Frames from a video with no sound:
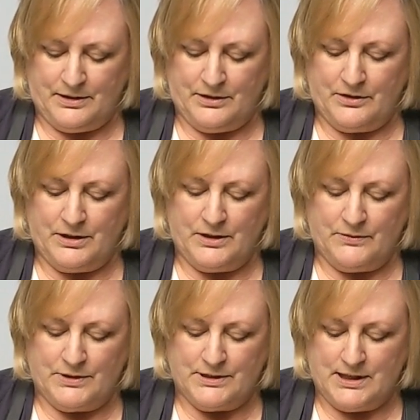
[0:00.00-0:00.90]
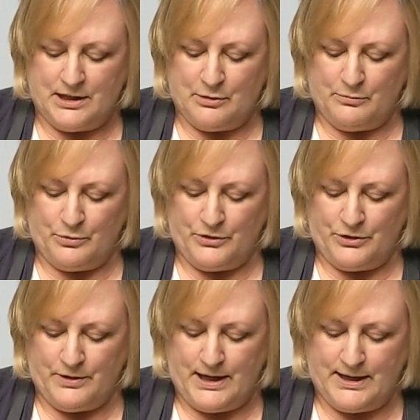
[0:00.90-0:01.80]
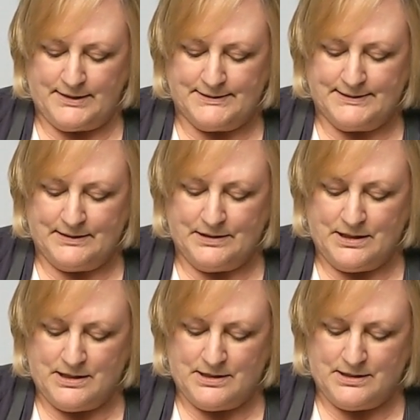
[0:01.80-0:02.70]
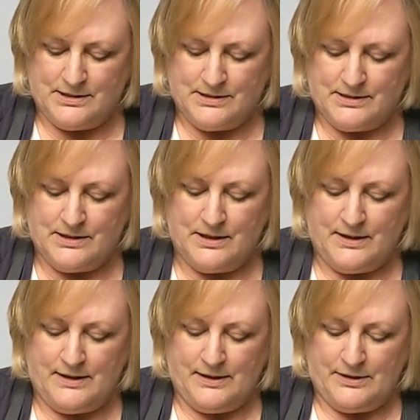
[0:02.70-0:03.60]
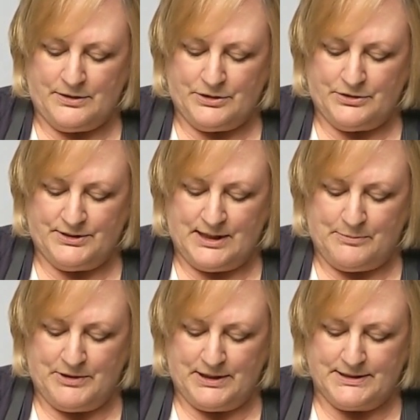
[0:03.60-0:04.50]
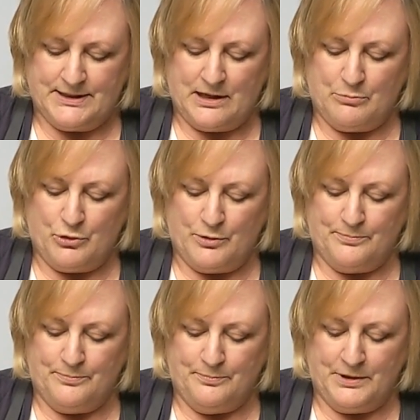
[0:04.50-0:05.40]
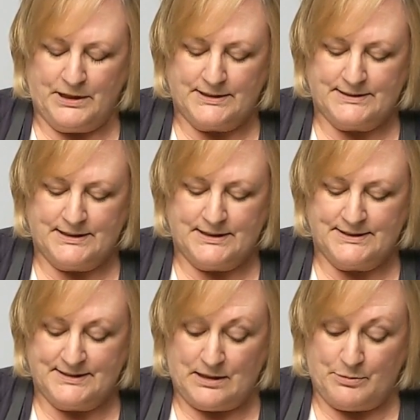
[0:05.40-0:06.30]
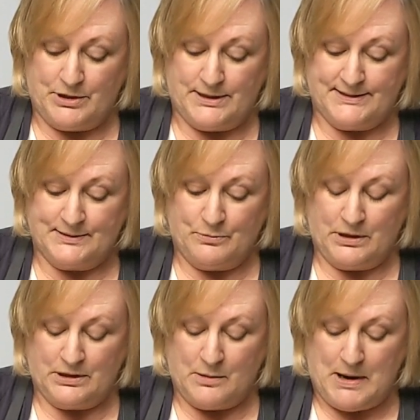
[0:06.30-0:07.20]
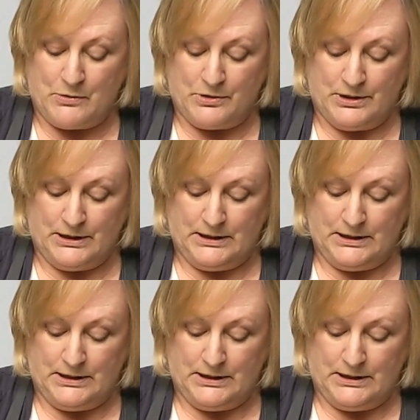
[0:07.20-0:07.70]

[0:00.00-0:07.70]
you can even take it with your hands and do the same thing to get more, because it is stubborn. It doesn't want to come out.